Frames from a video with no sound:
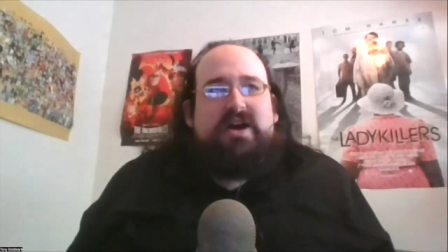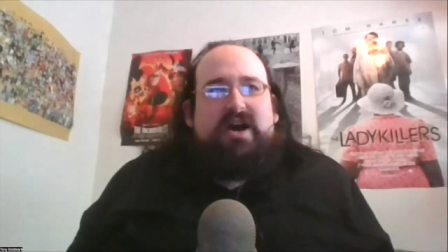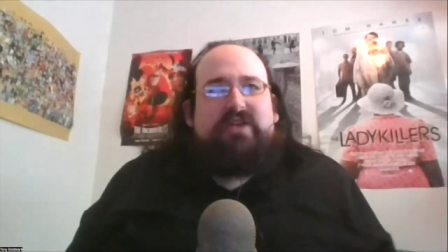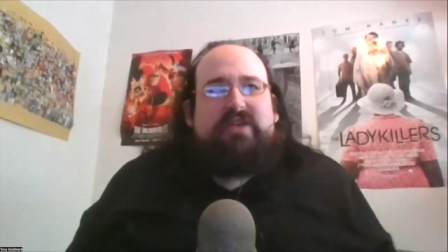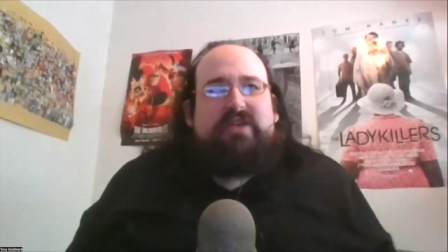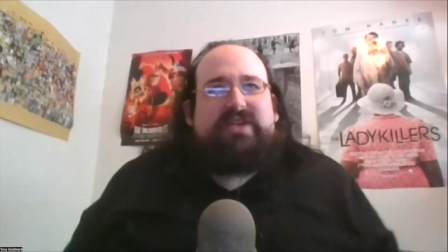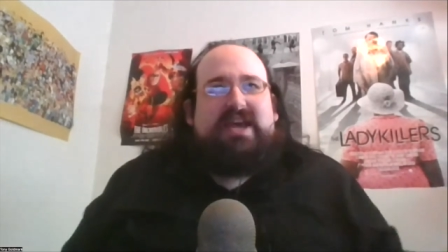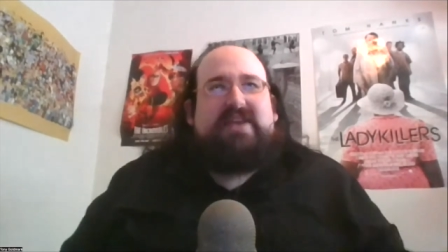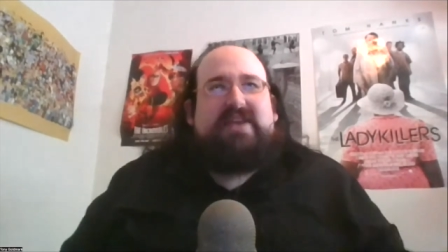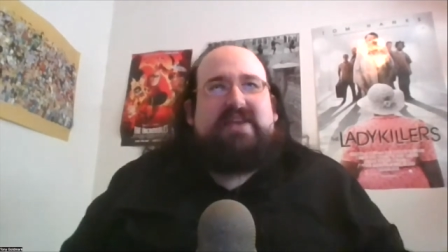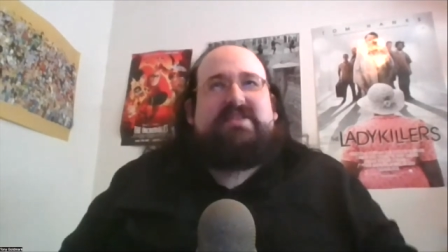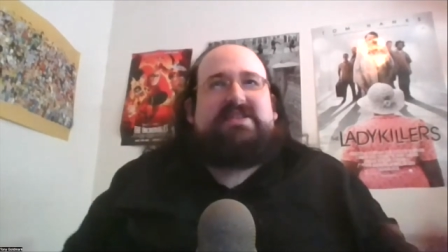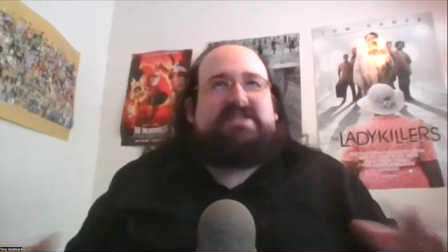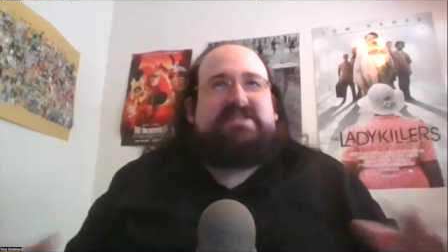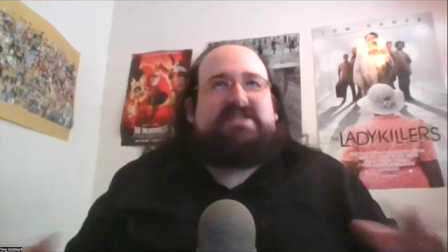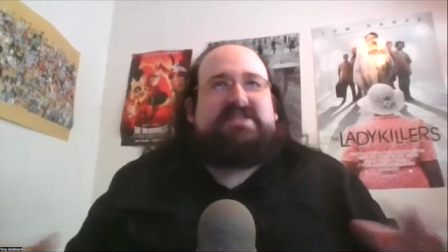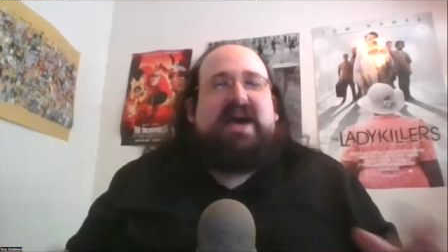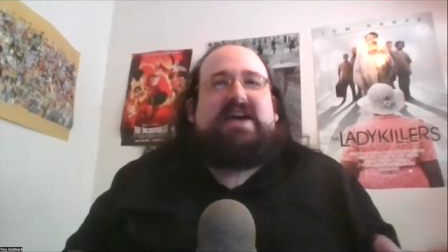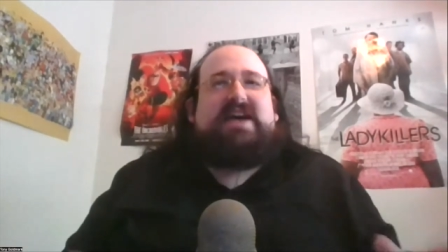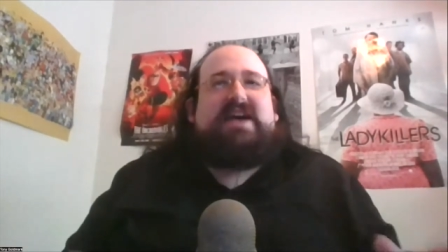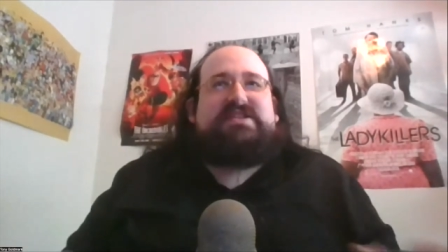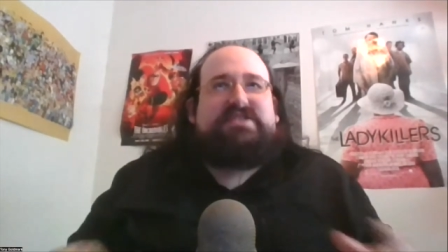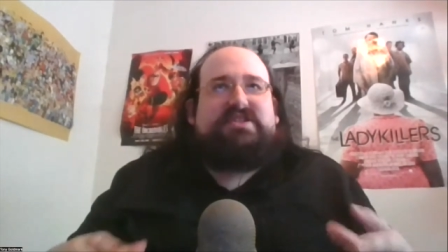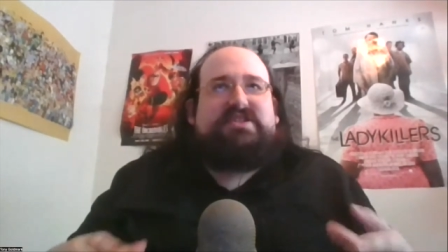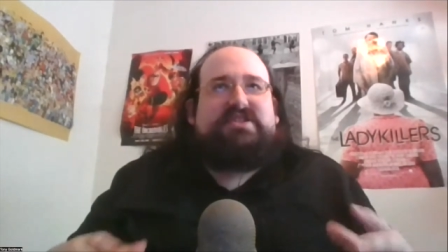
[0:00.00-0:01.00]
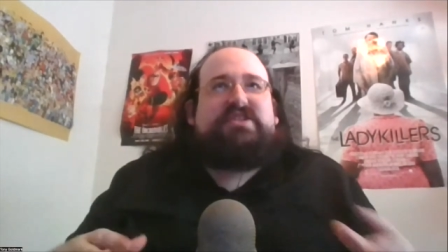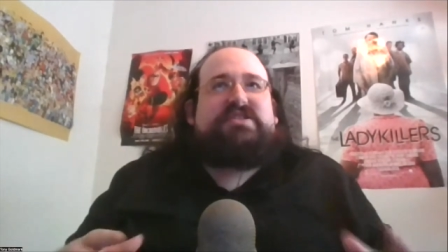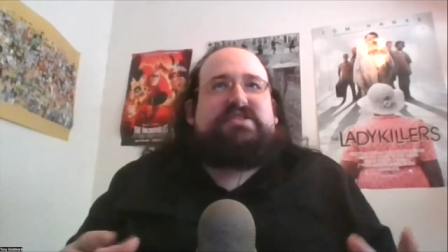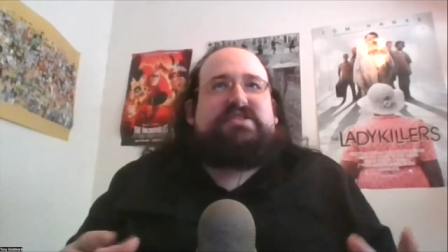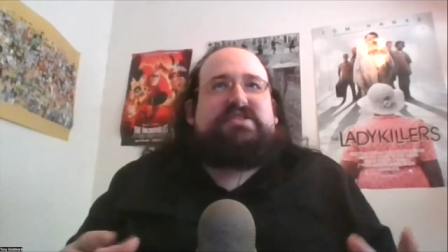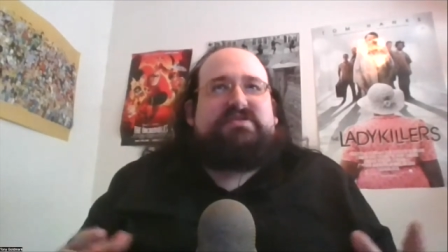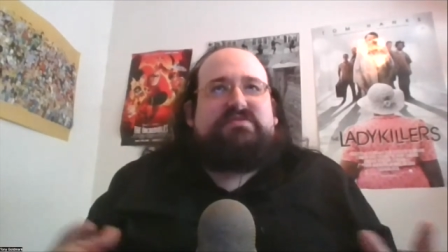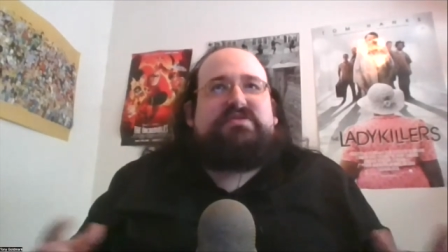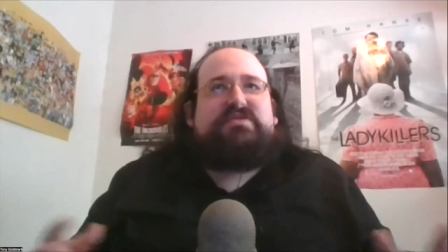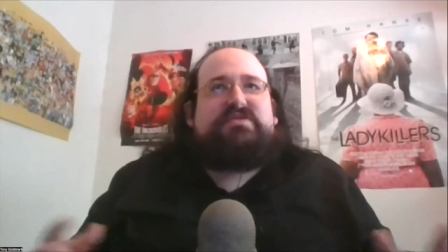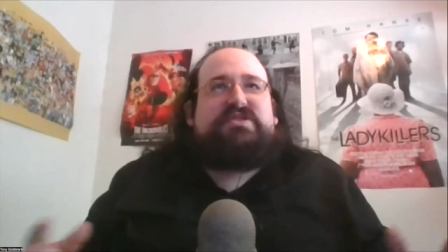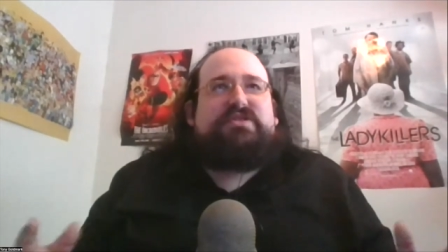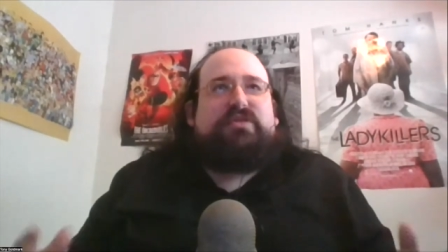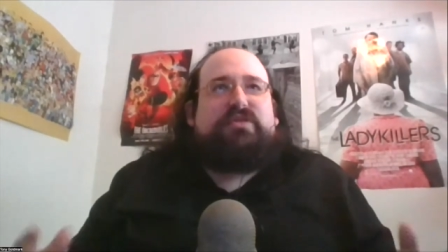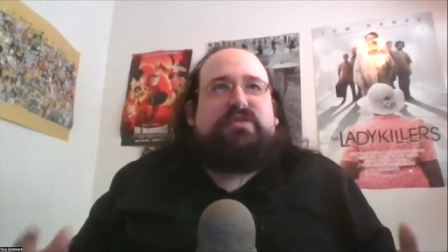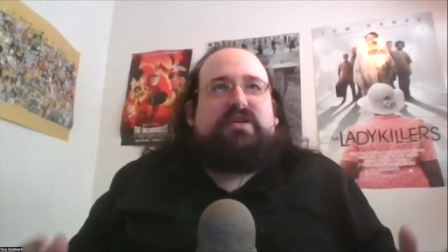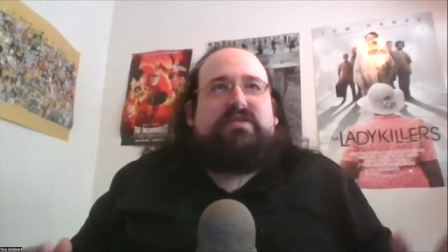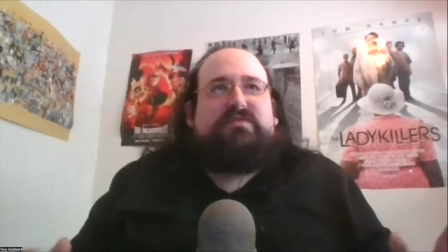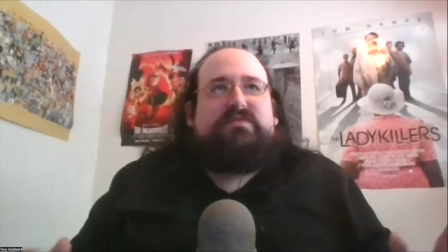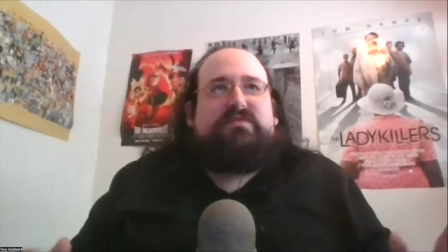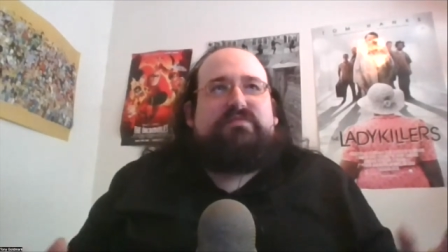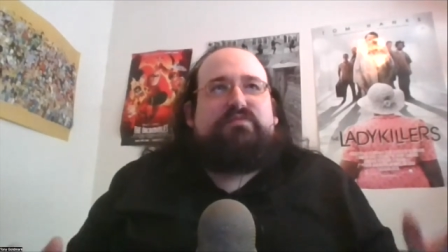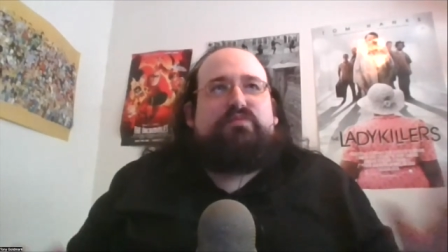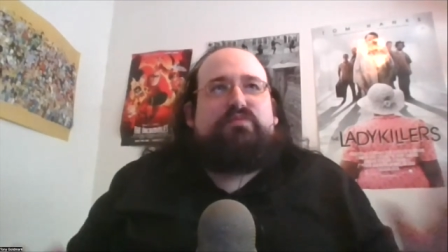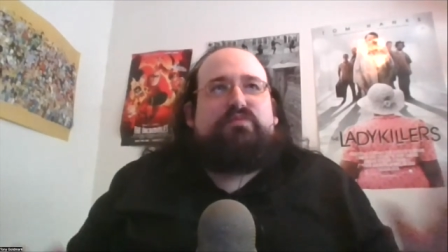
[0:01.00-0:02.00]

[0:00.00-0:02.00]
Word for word: okay this guy's just sort of